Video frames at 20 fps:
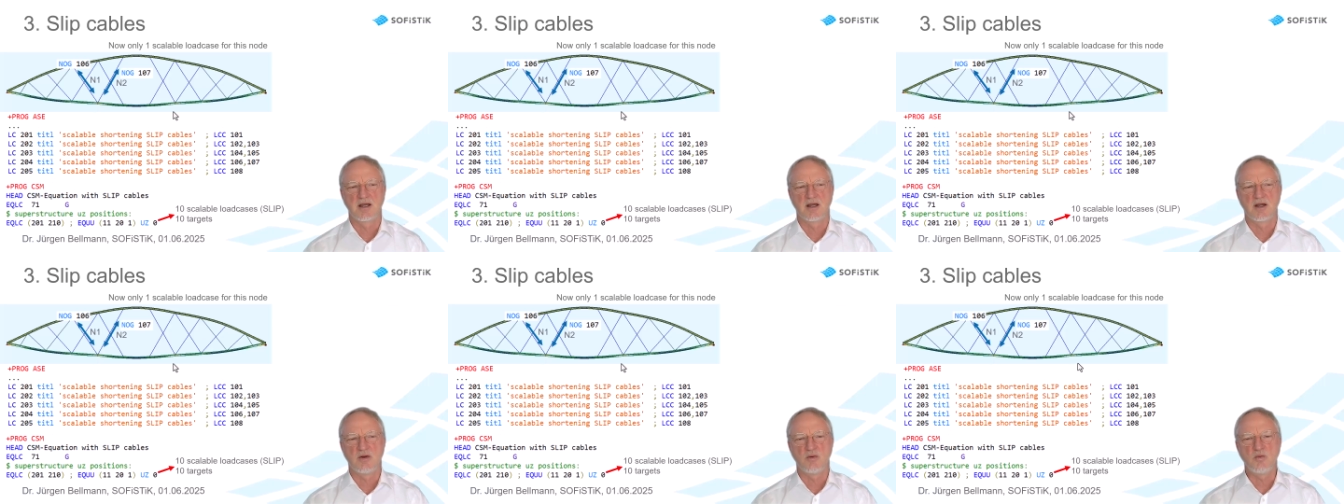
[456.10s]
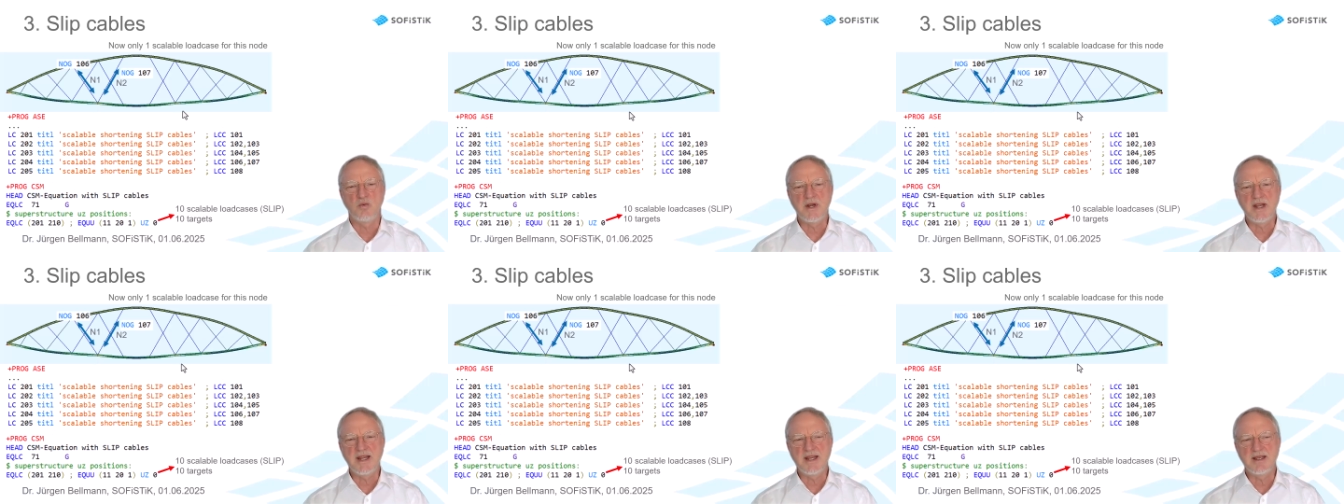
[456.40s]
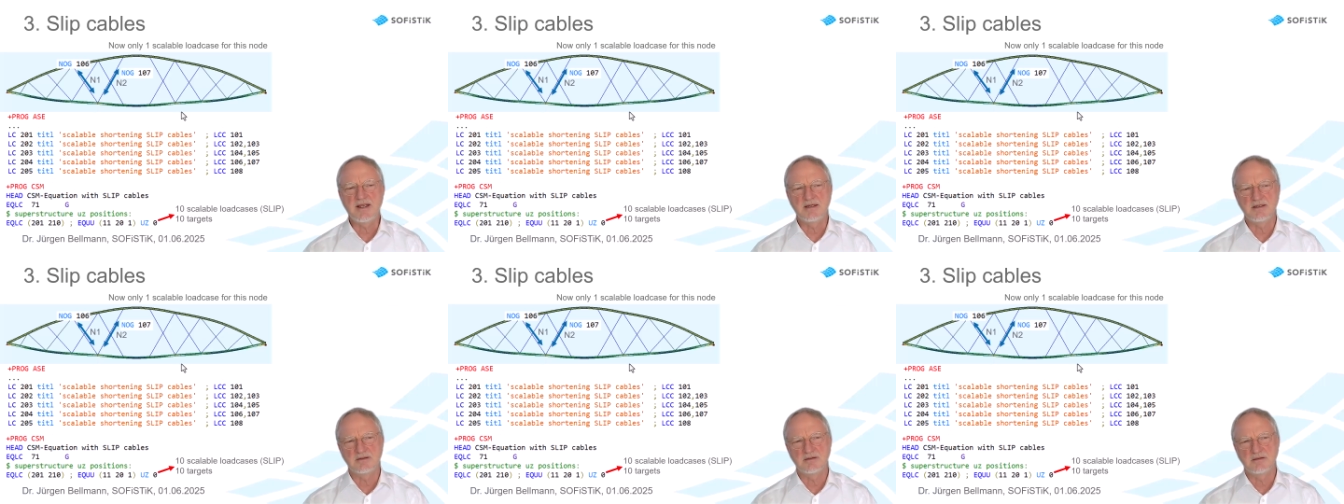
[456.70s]

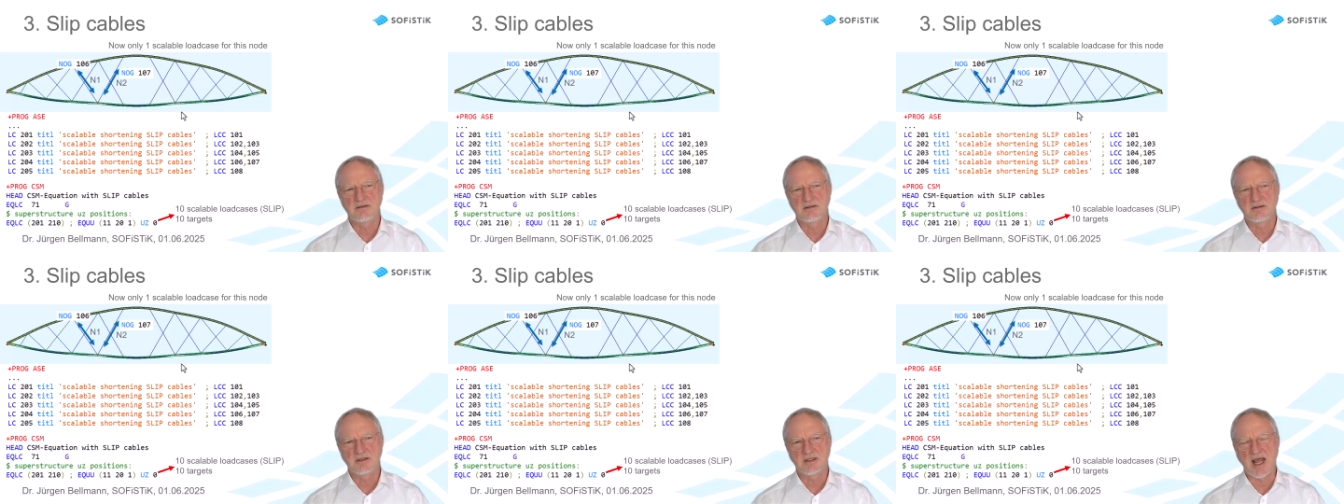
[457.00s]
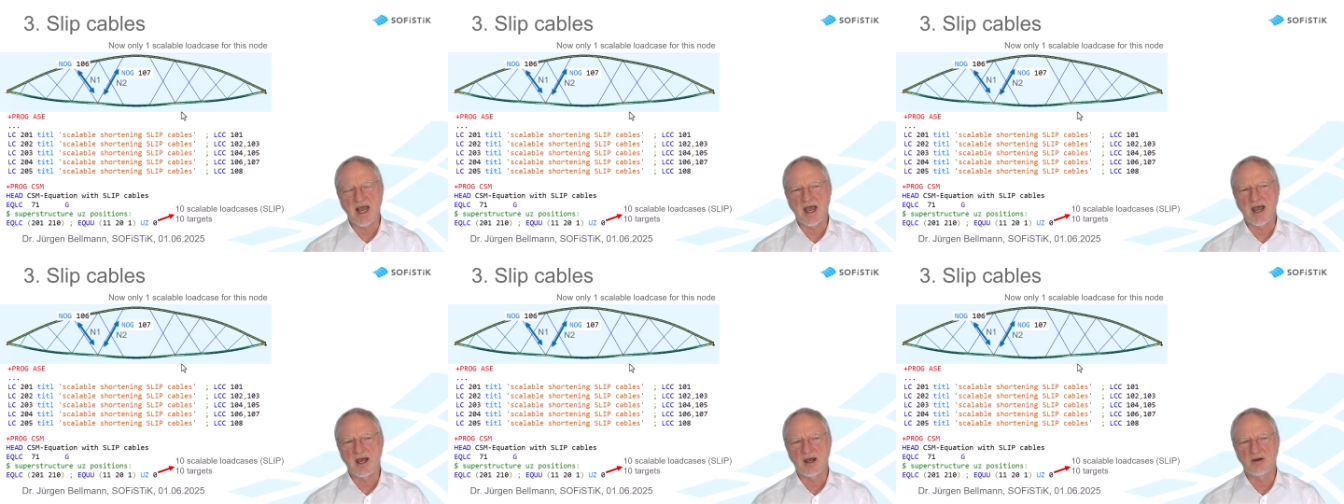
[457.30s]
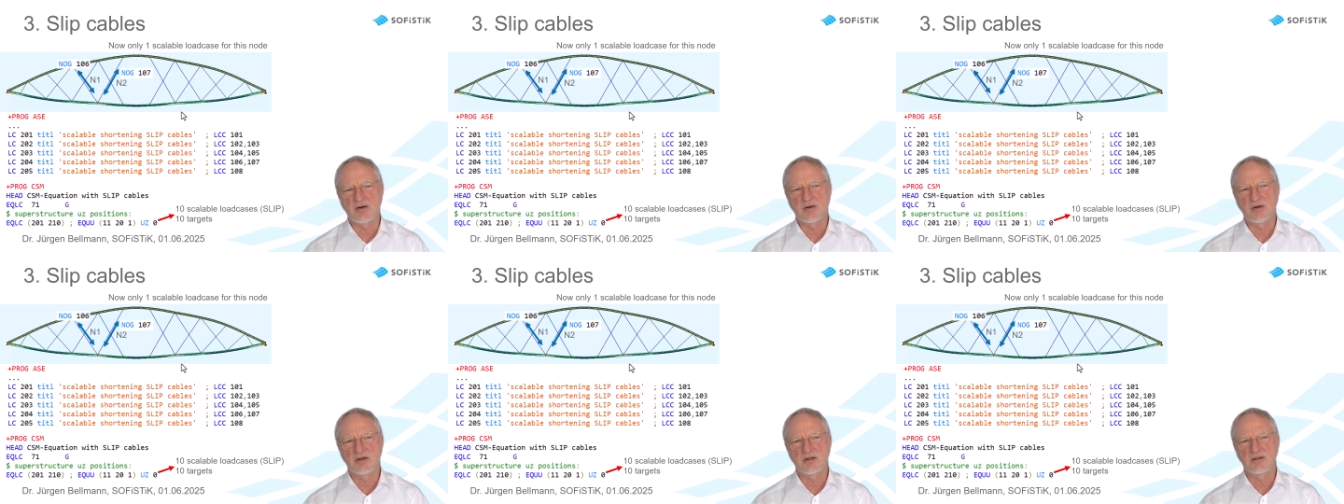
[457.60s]
We
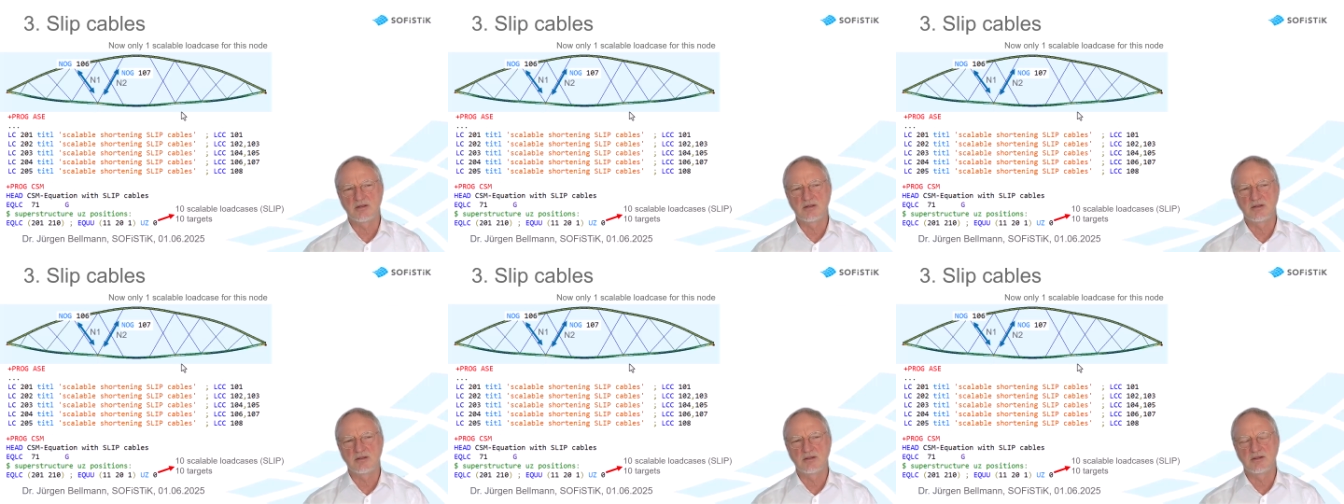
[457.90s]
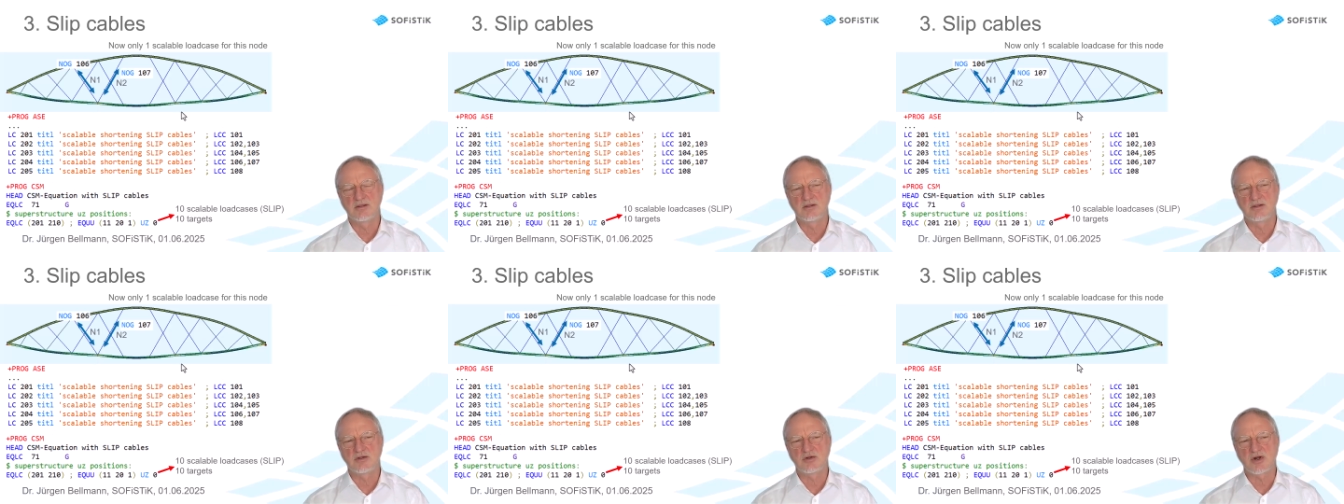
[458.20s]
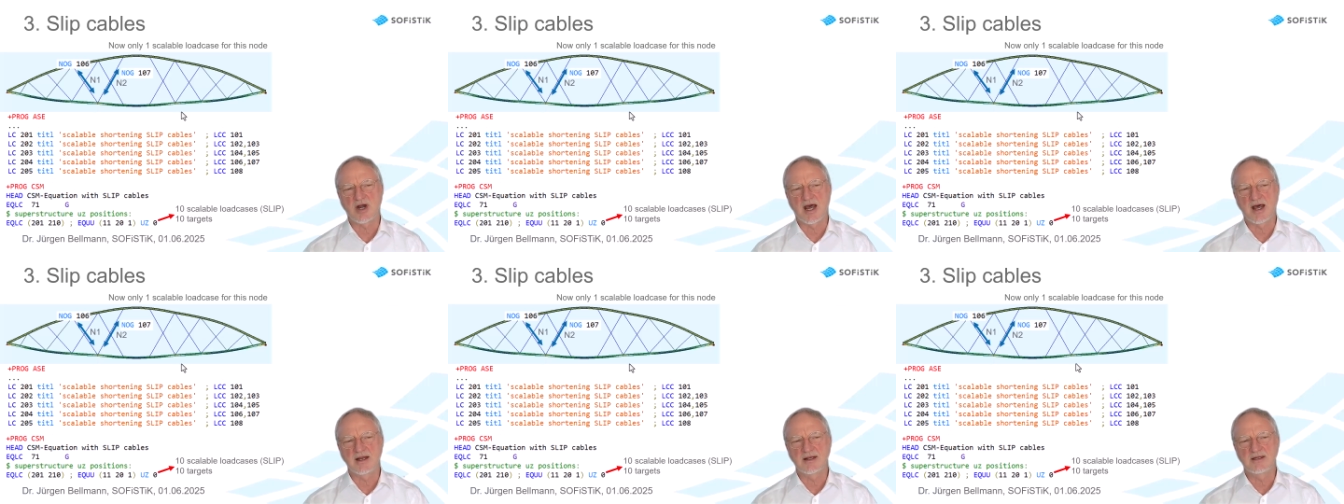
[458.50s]
now
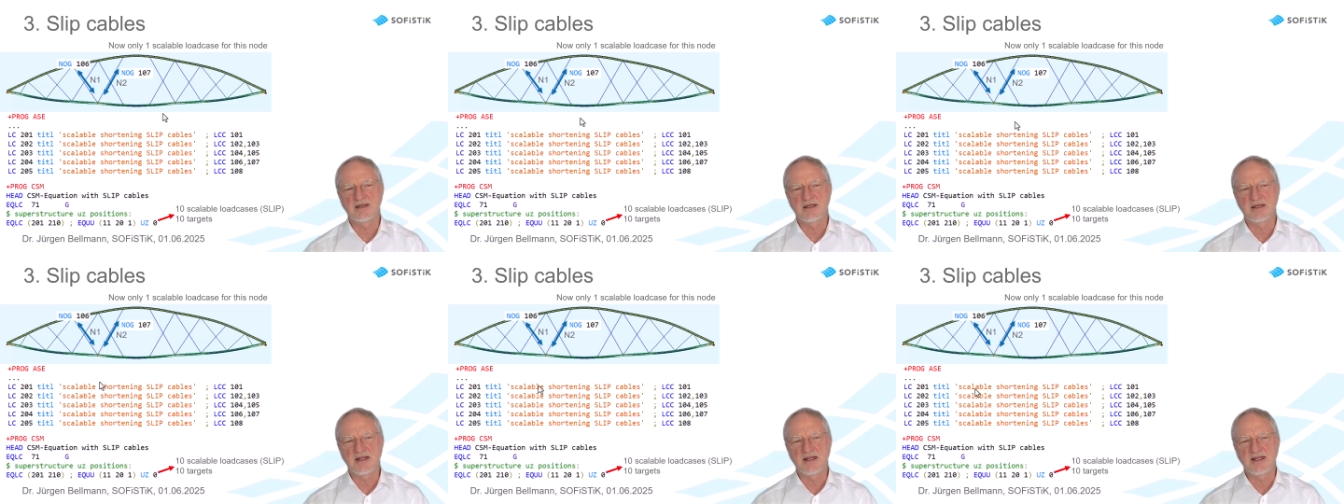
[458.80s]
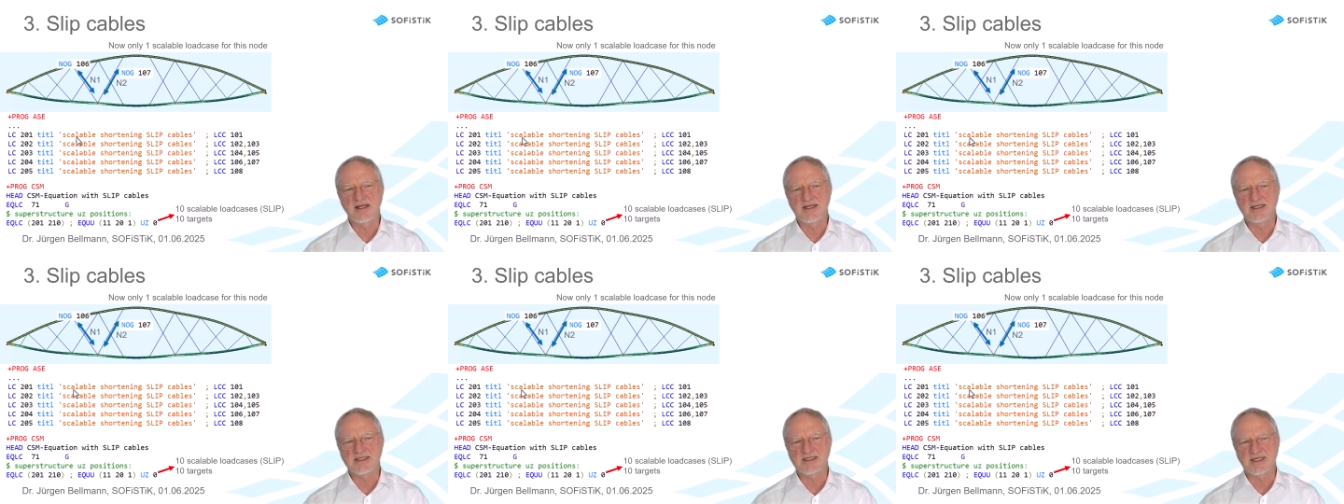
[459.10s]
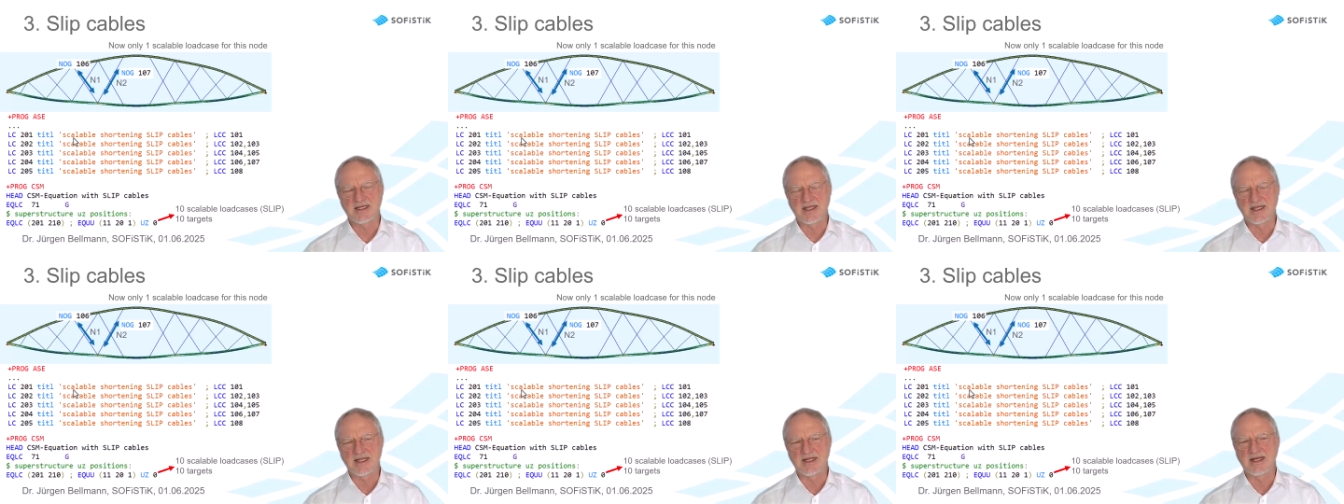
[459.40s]
run this
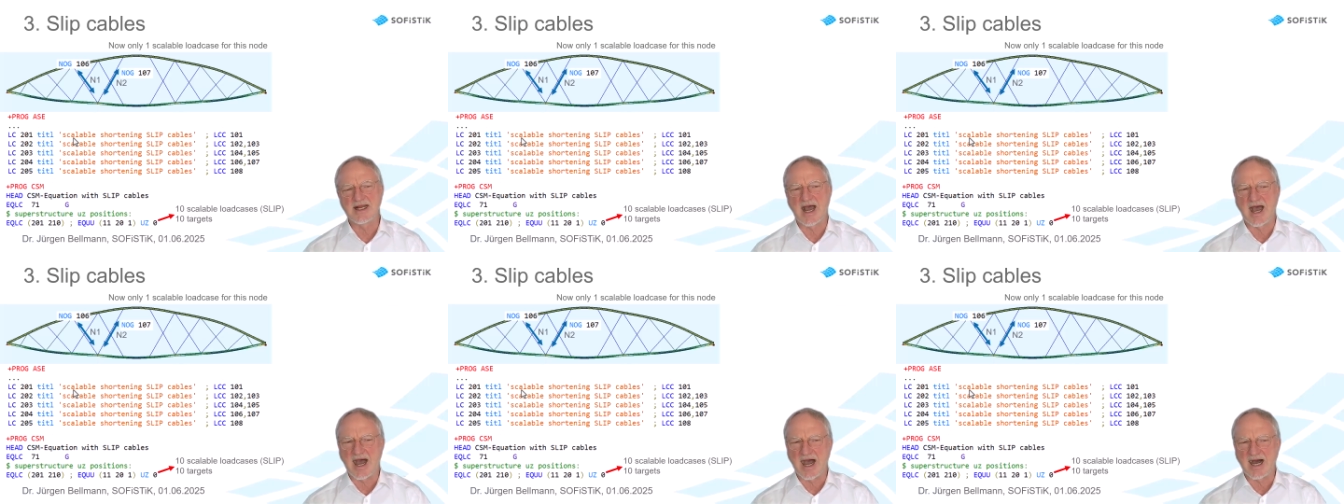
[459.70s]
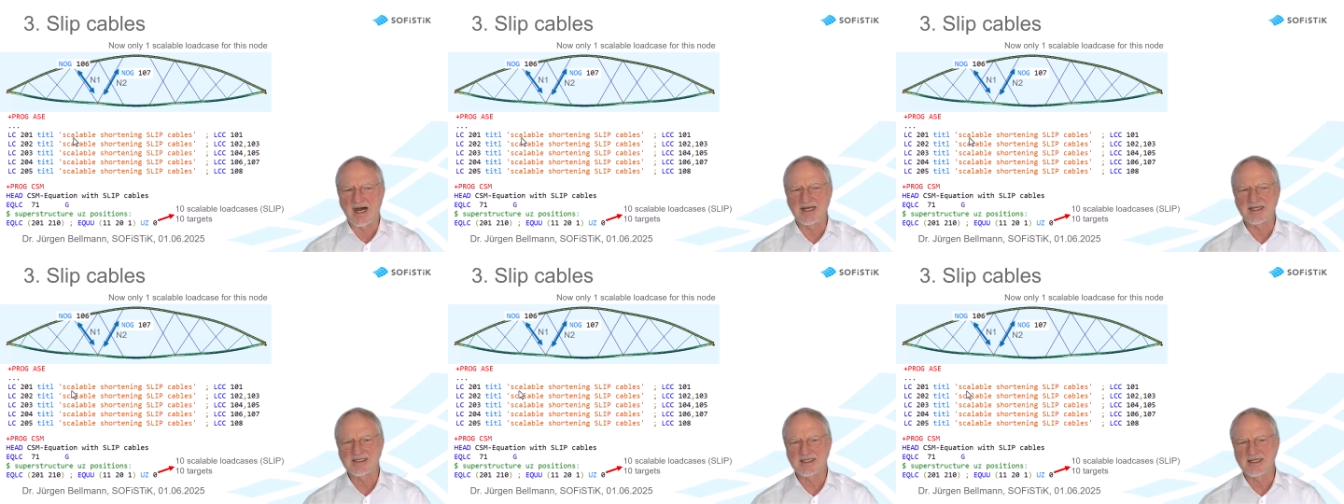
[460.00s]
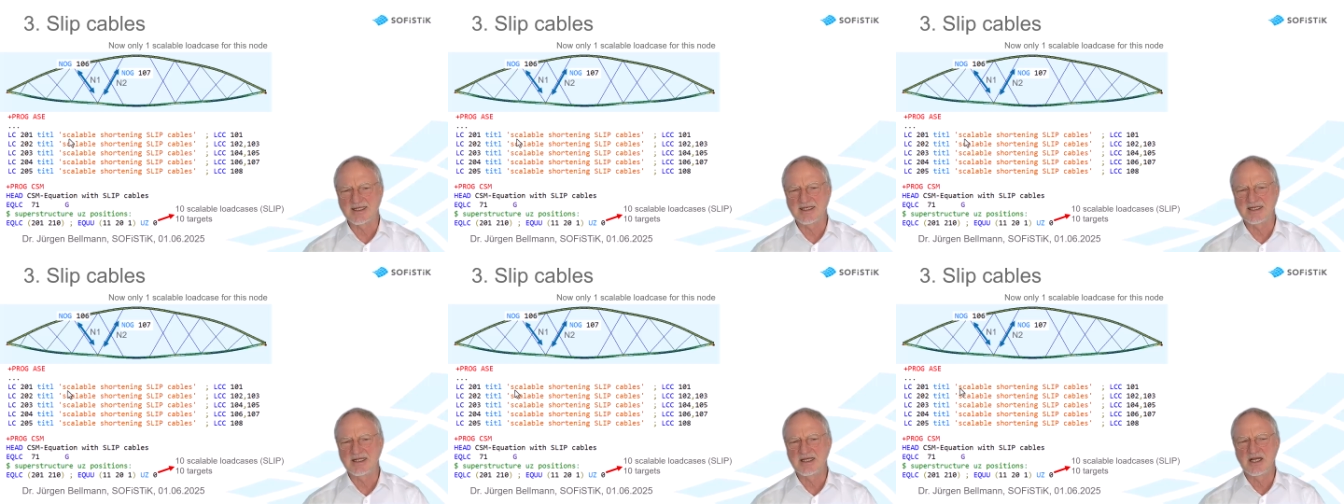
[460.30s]
in
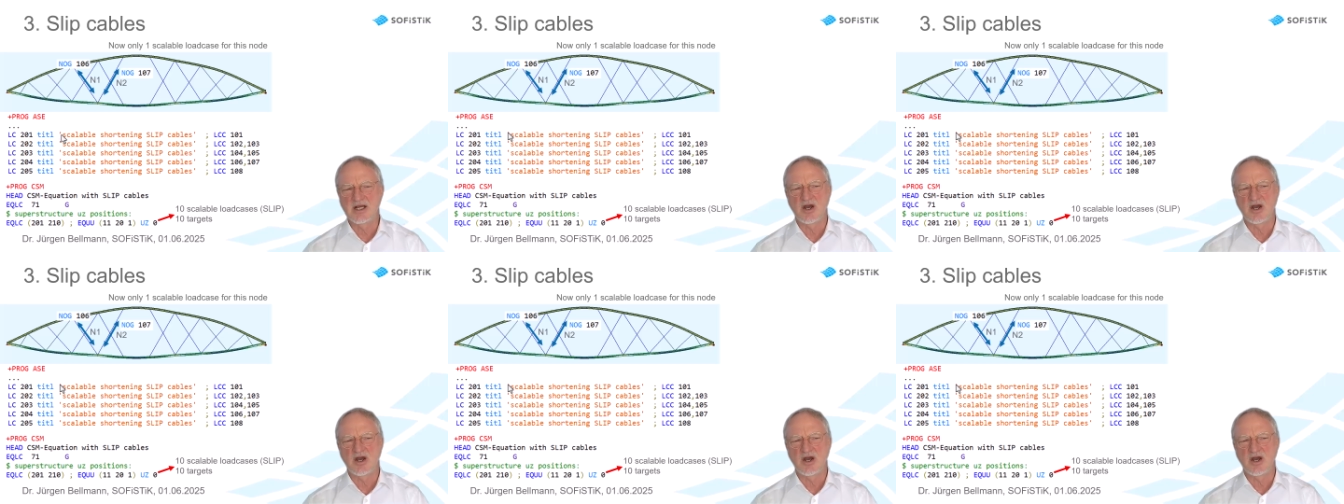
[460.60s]
ASE.